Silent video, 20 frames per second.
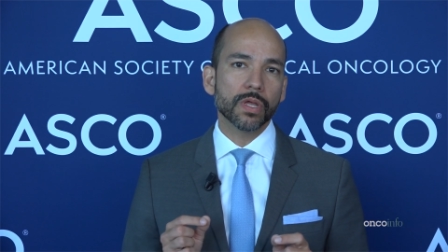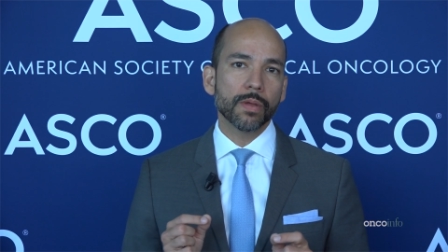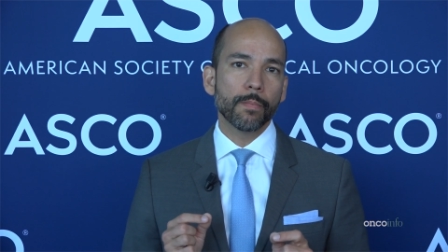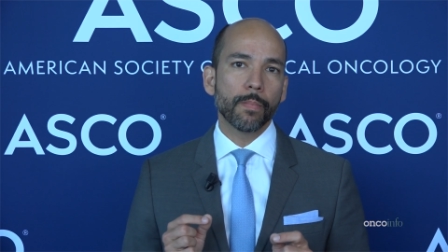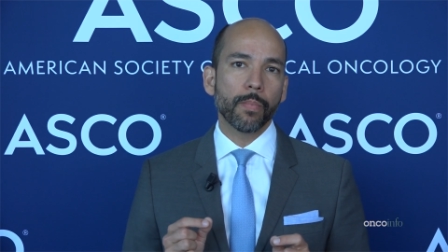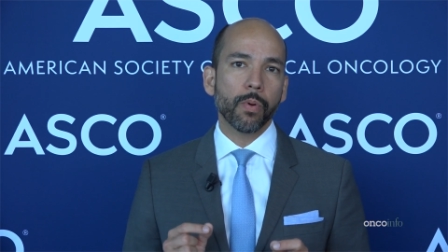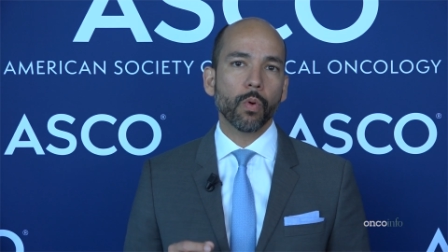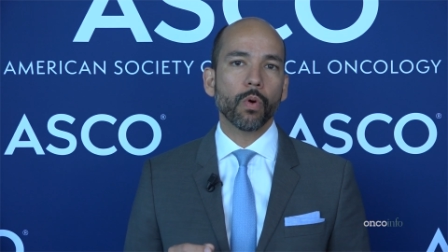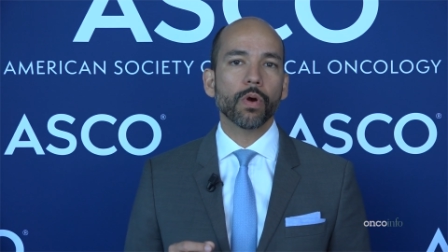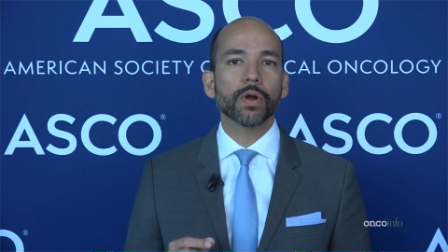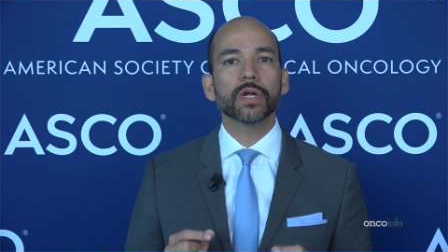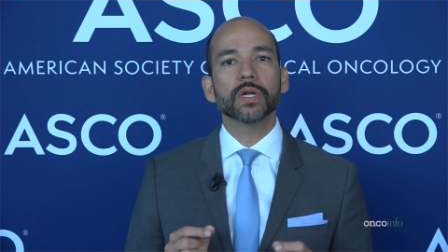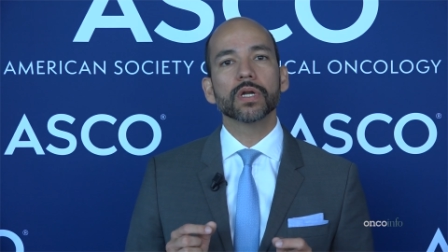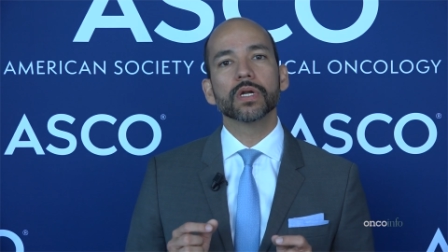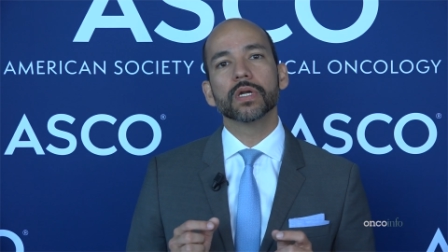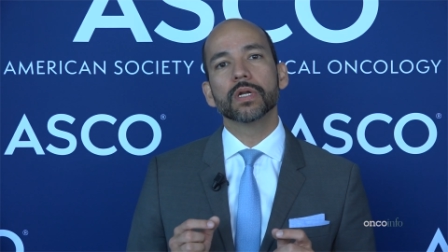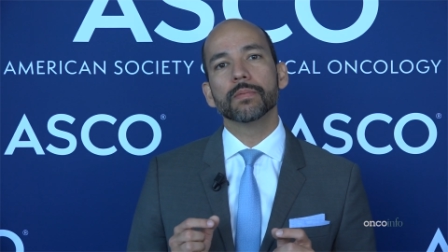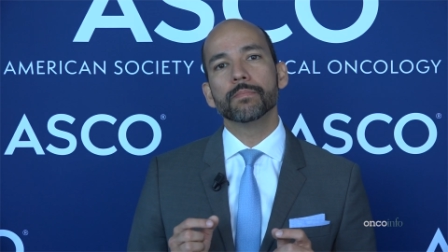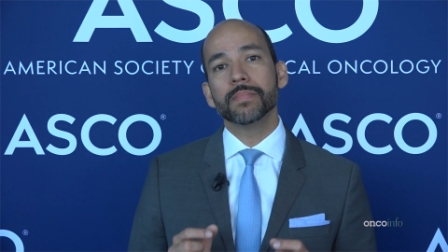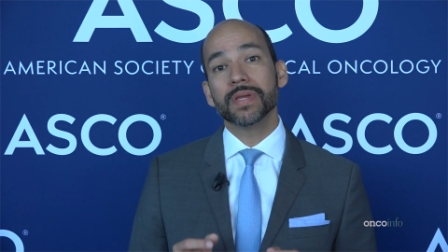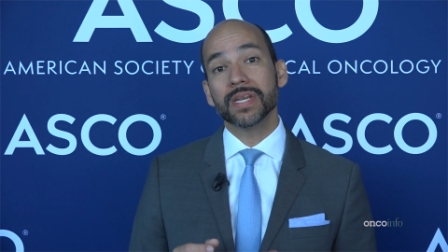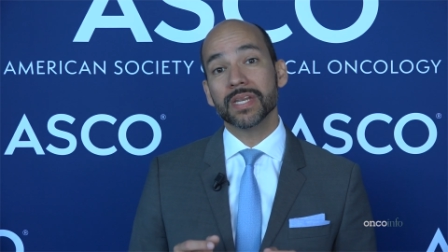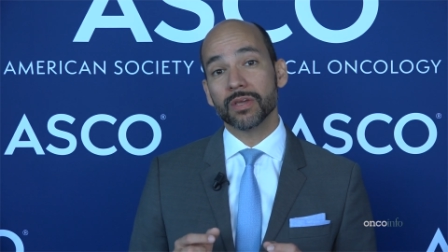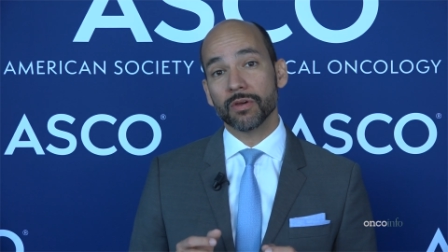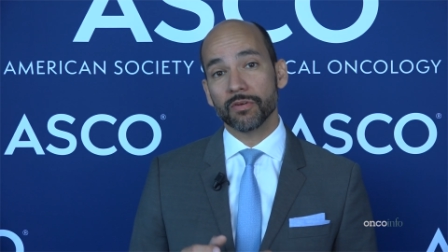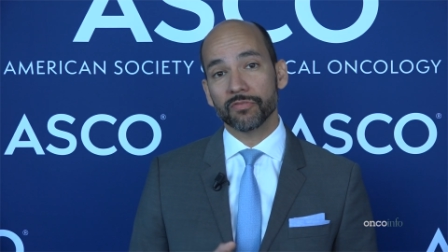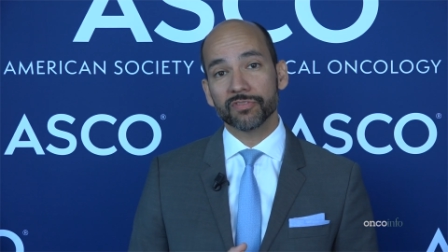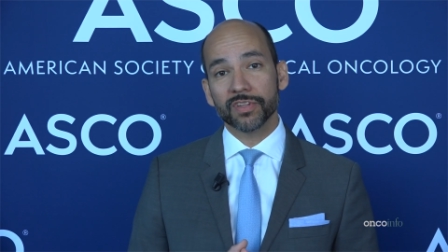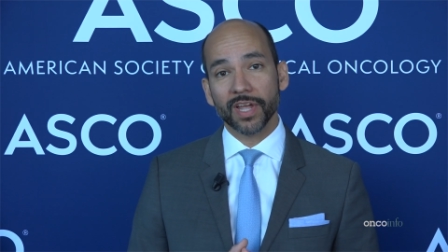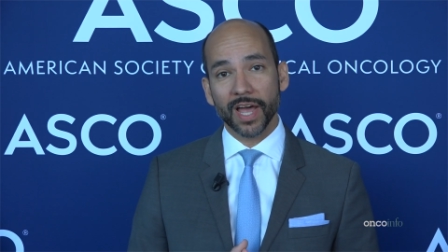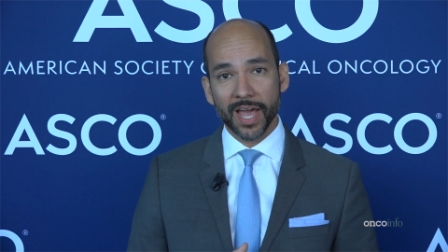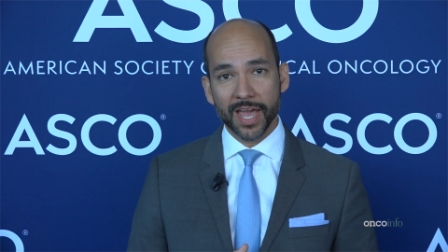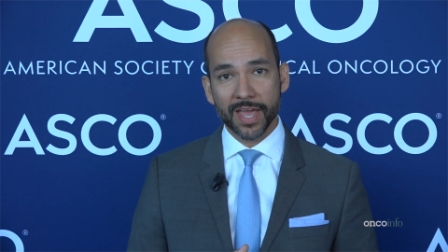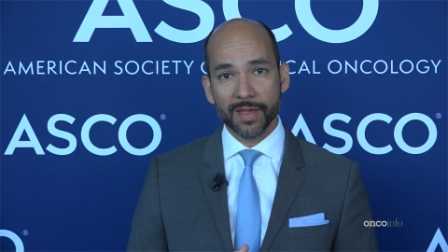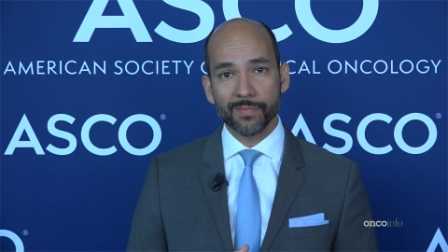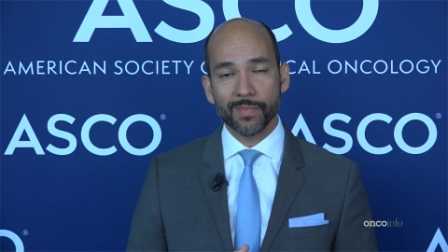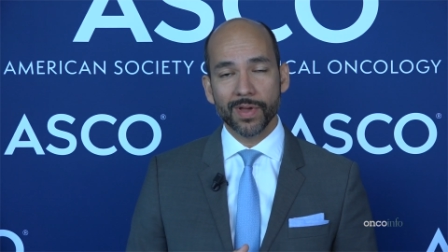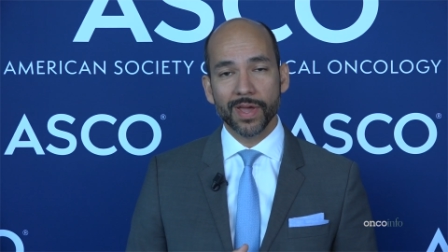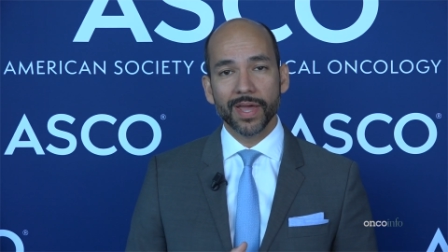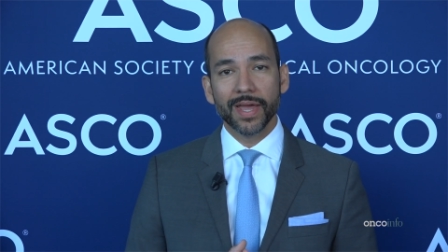important meaning of
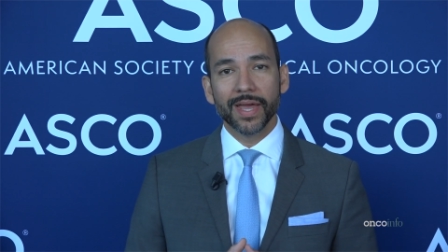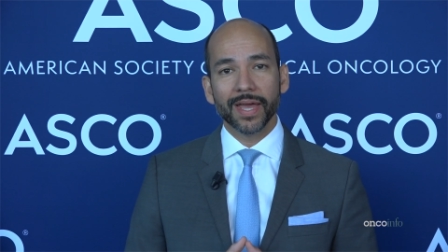time